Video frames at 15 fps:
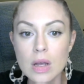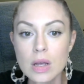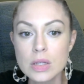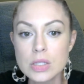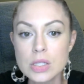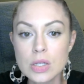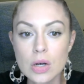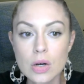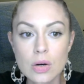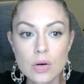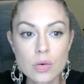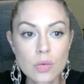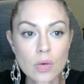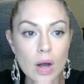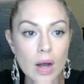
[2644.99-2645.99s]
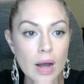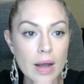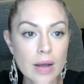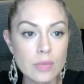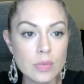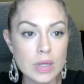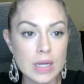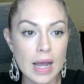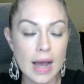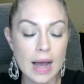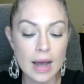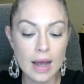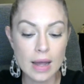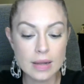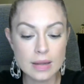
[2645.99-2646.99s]
So I would
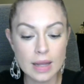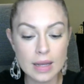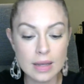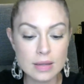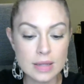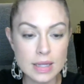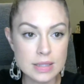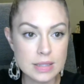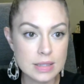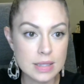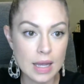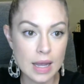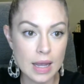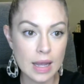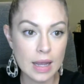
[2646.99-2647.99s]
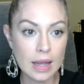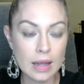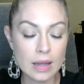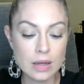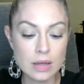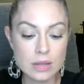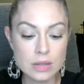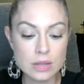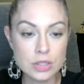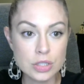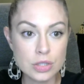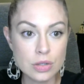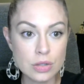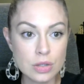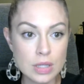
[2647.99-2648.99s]
add, like, let's say
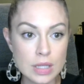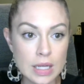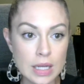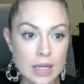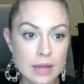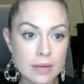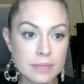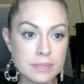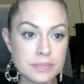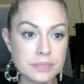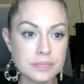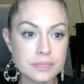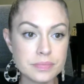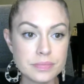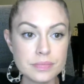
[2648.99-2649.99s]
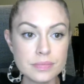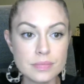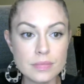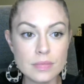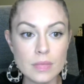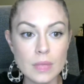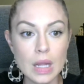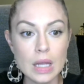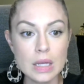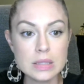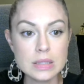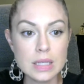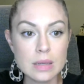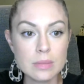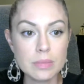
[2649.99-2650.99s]
Shirley
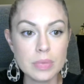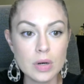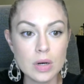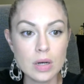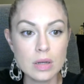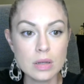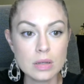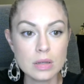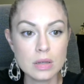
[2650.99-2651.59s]
Temple,